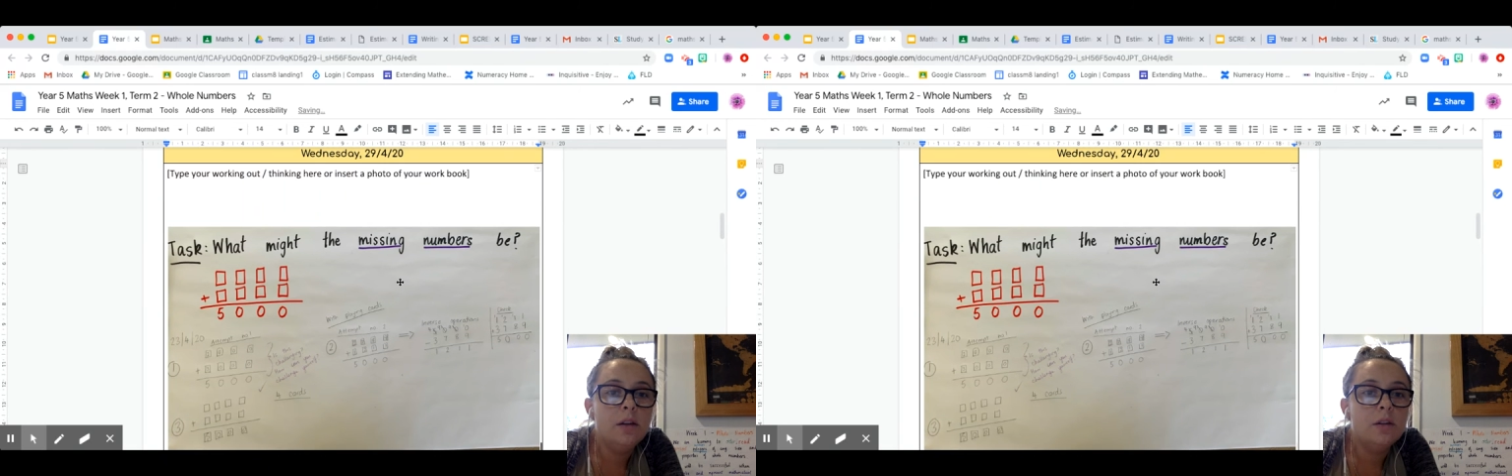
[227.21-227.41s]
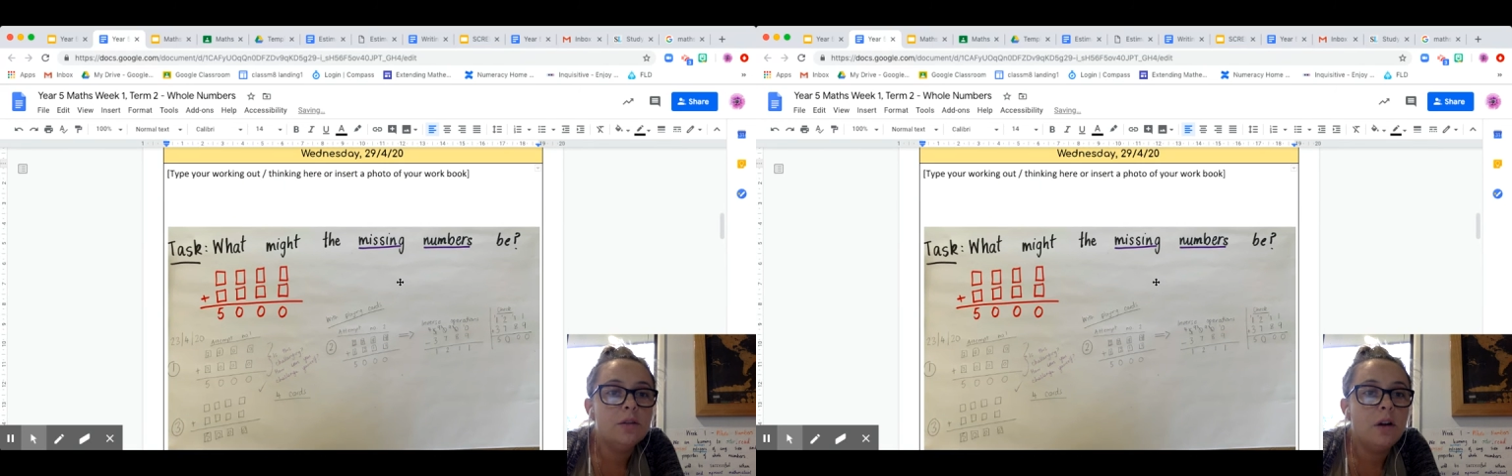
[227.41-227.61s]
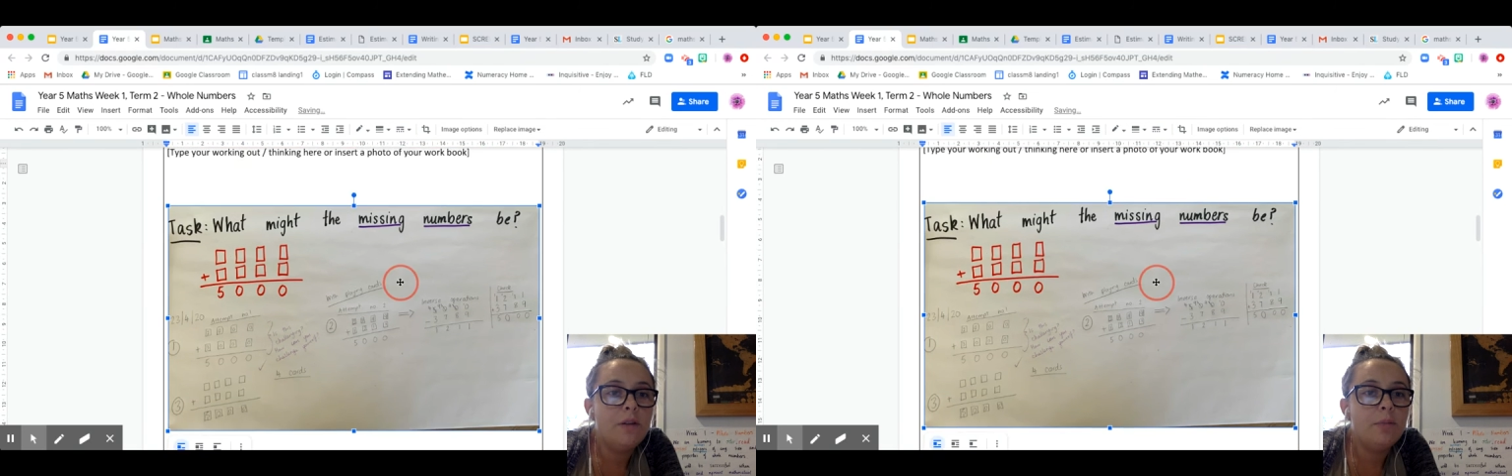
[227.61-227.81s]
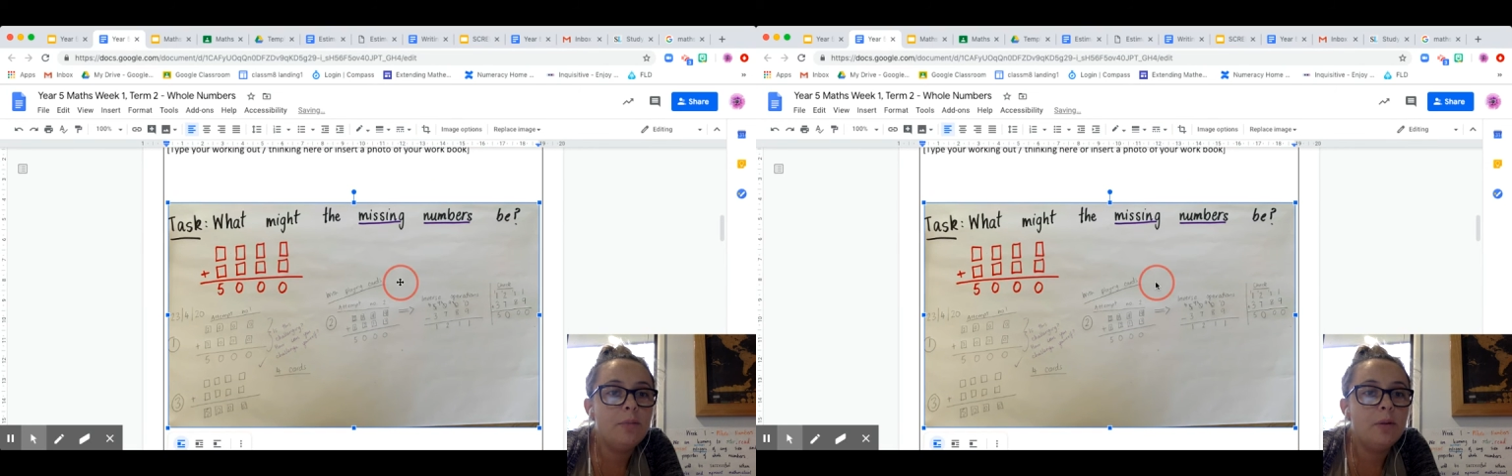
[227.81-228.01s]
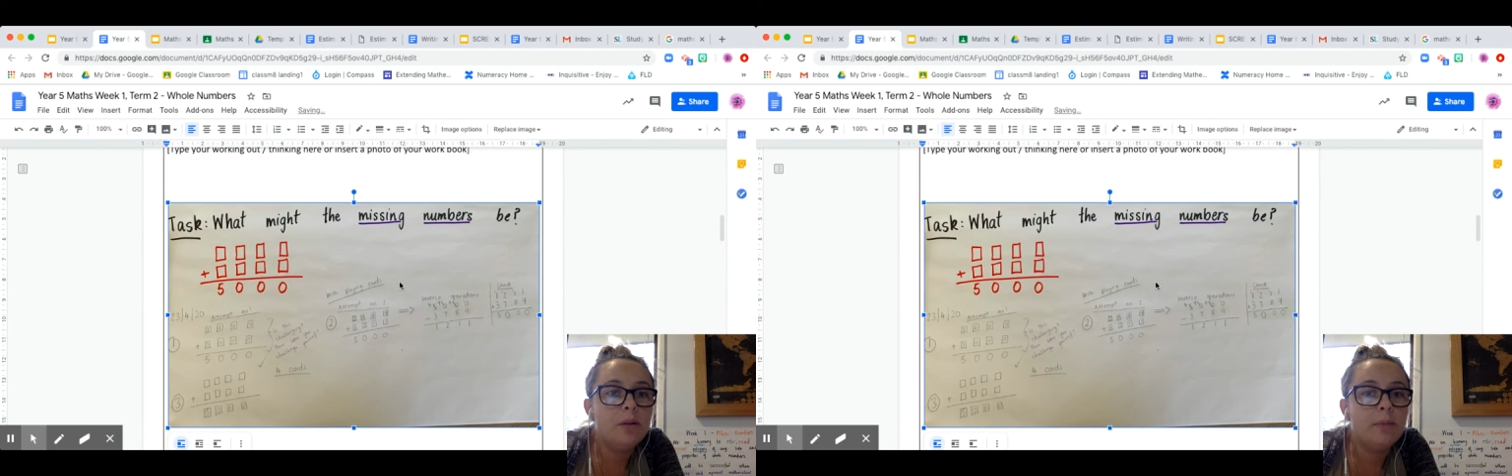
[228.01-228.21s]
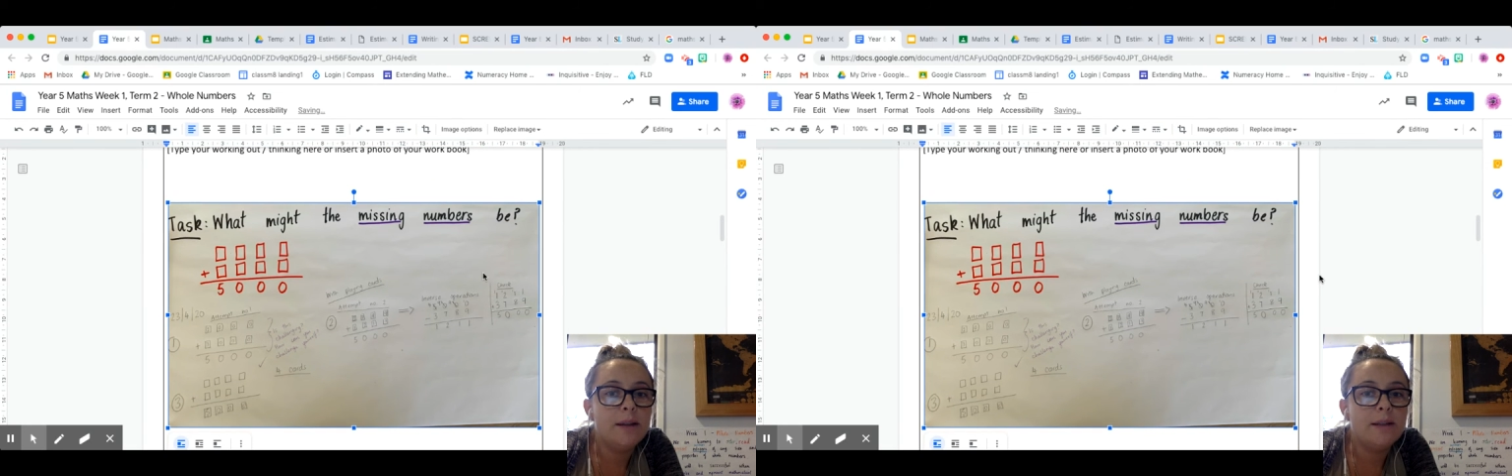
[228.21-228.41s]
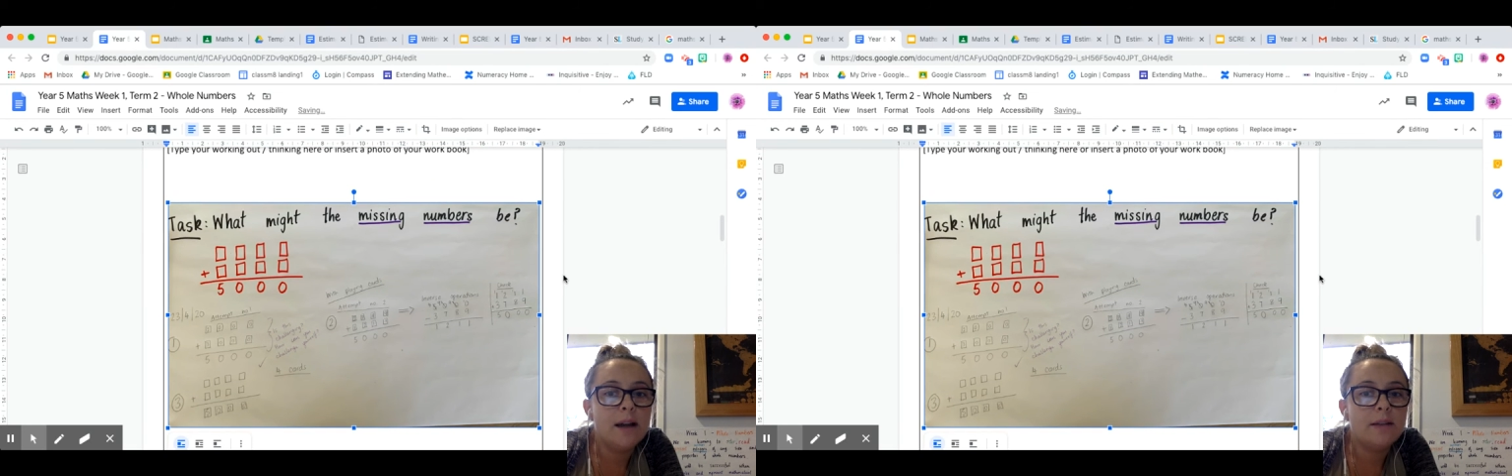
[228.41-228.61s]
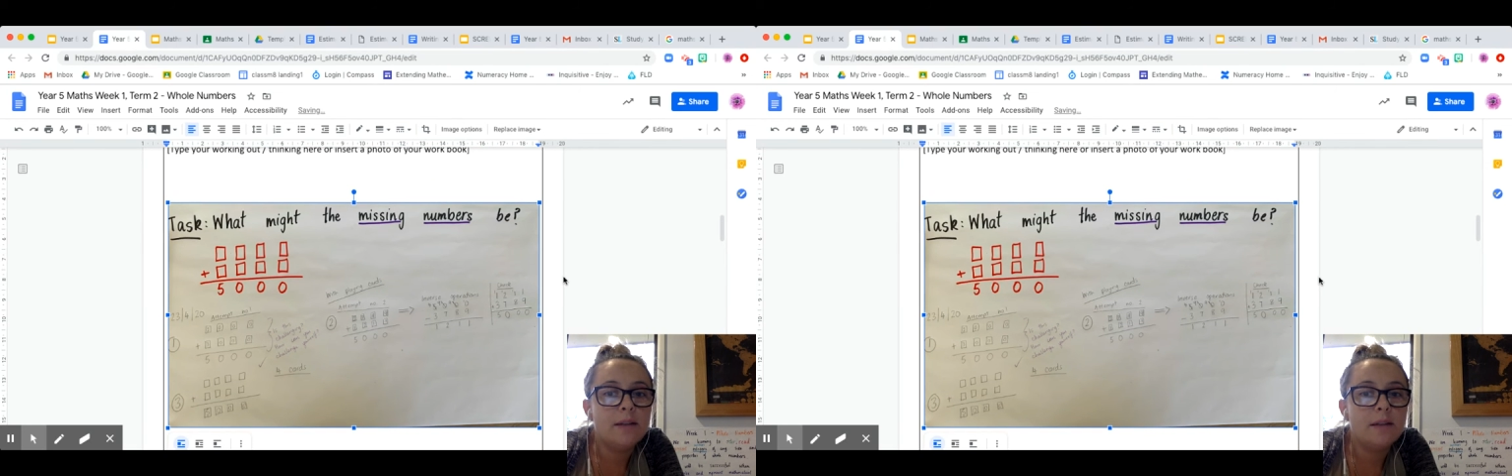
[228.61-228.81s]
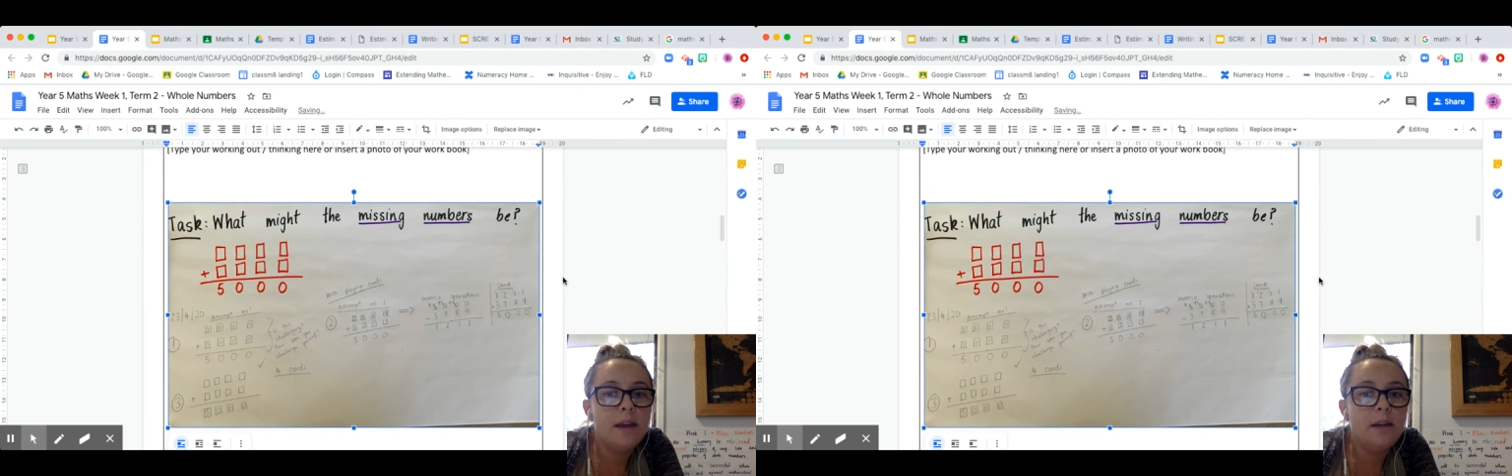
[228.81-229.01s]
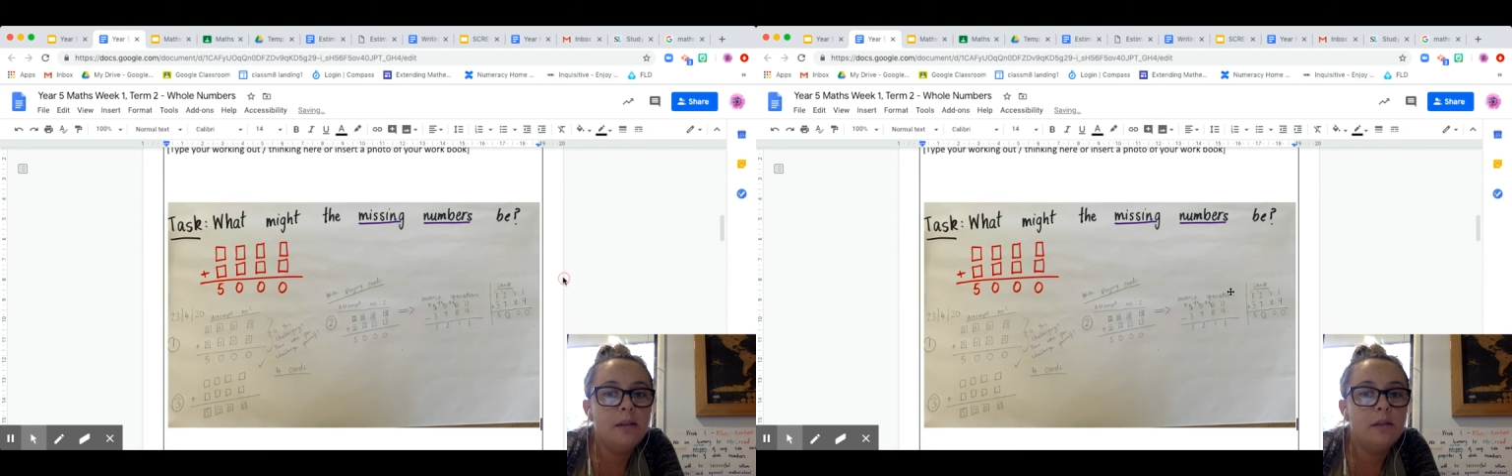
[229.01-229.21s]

So I've uploaded my task there.